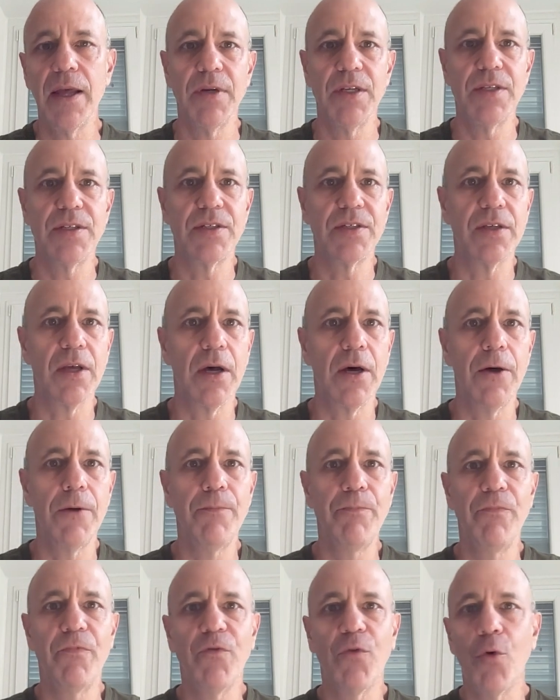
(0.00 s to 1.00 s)
but
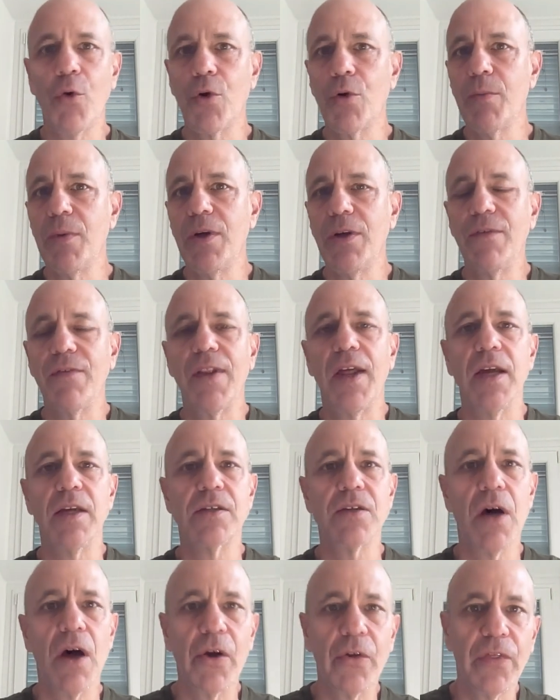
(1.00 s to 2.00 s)
some form of like
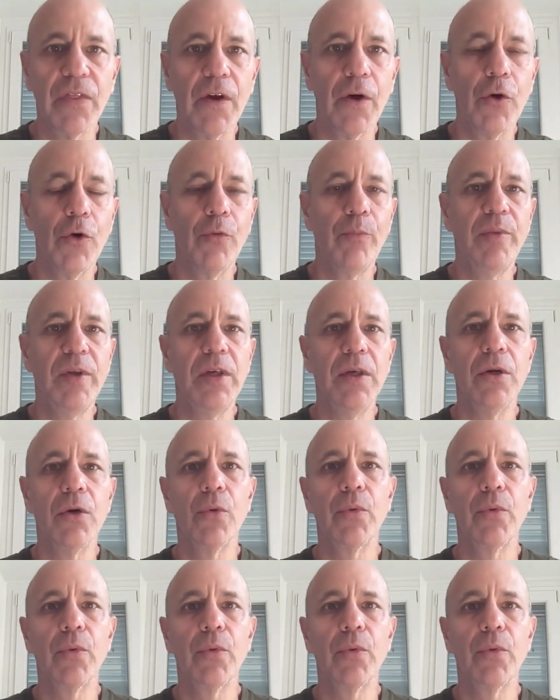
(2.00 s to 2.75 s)
talk therapy